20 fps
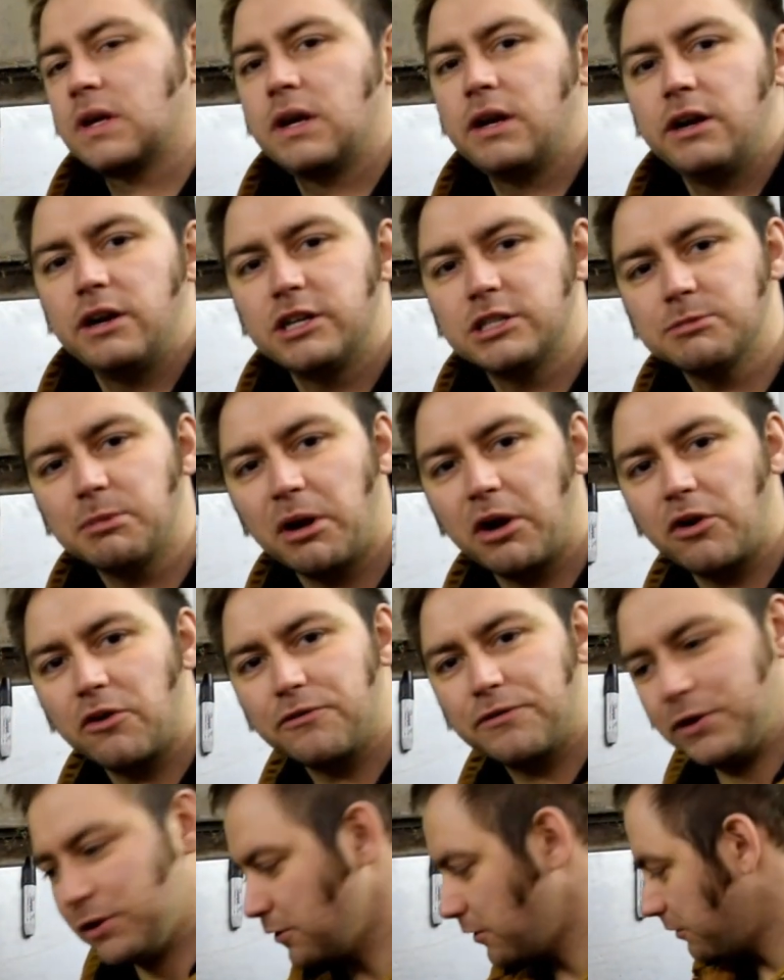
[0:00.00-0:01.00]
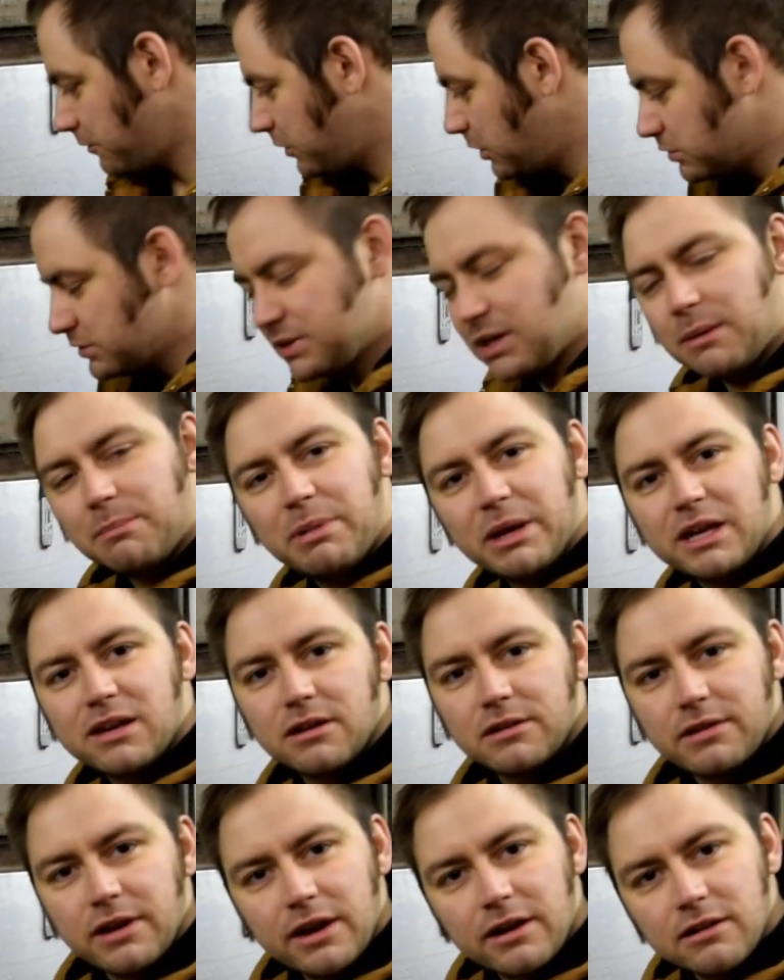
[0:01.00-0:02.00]
Here's my review of using a big
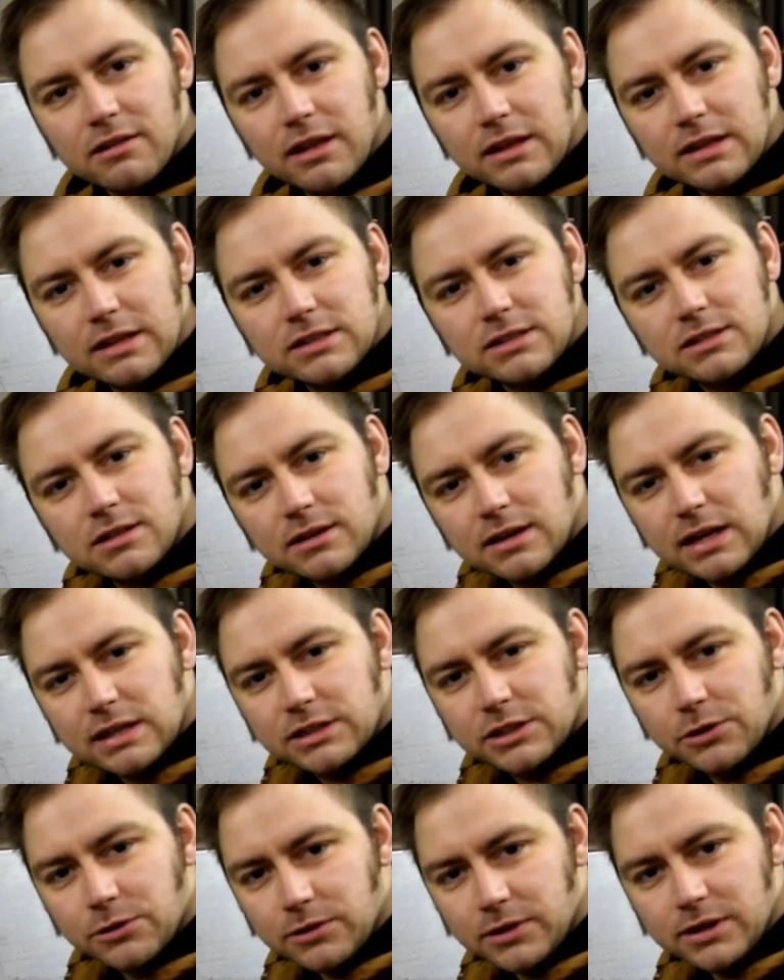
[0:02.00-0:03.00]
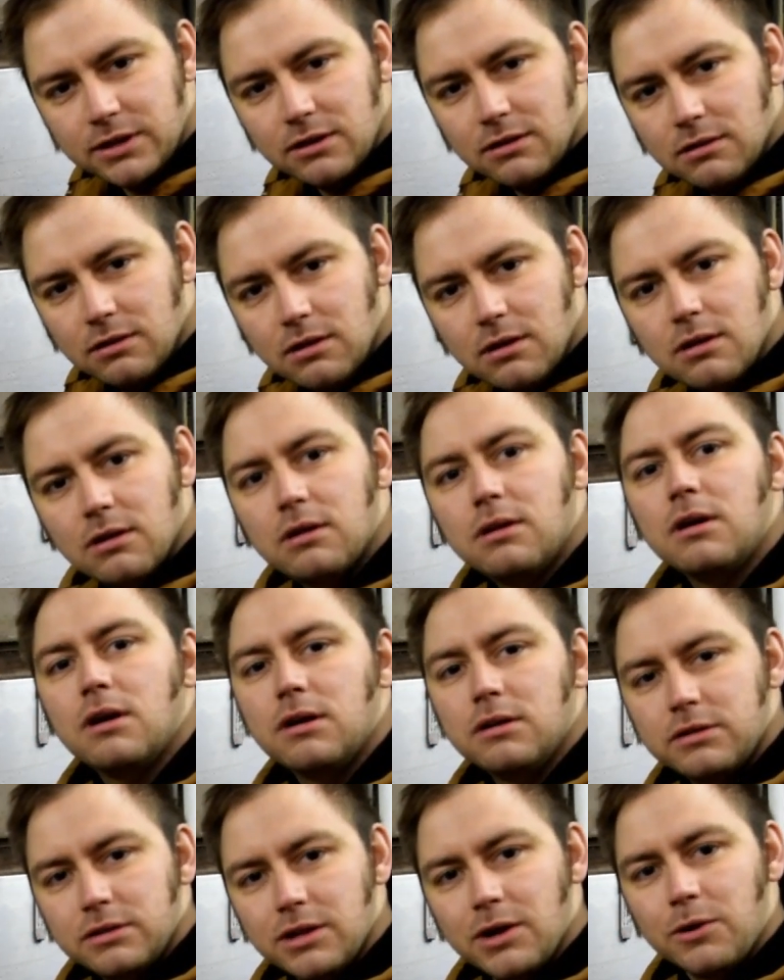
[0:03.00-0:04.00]
container like this to catch coolant.
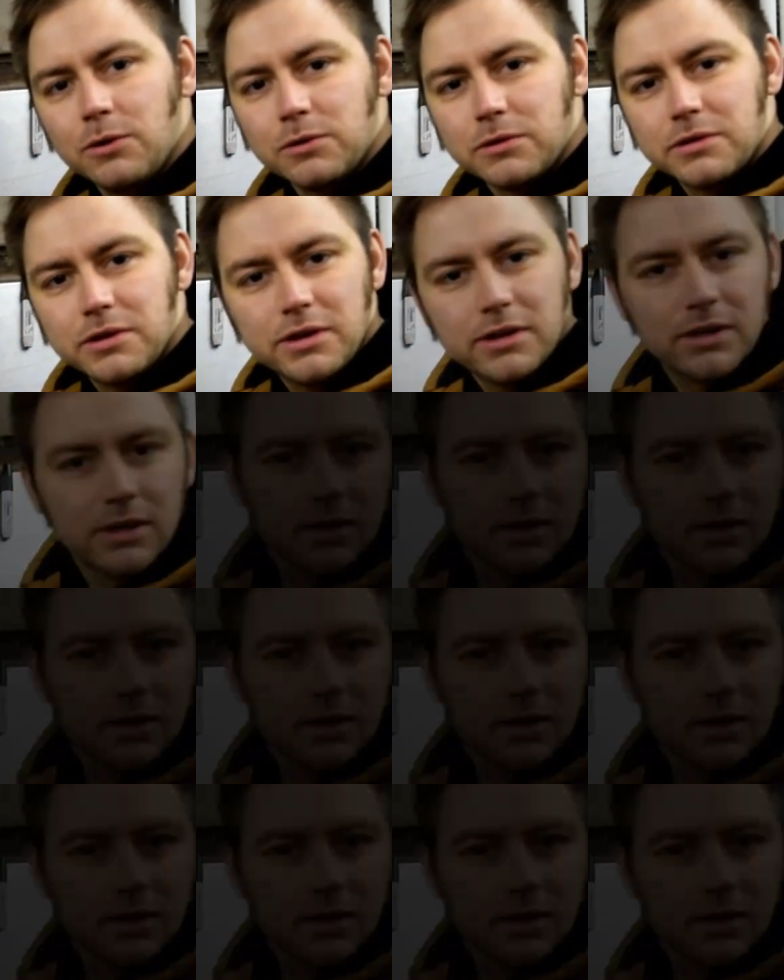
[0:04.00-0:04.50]
Don't.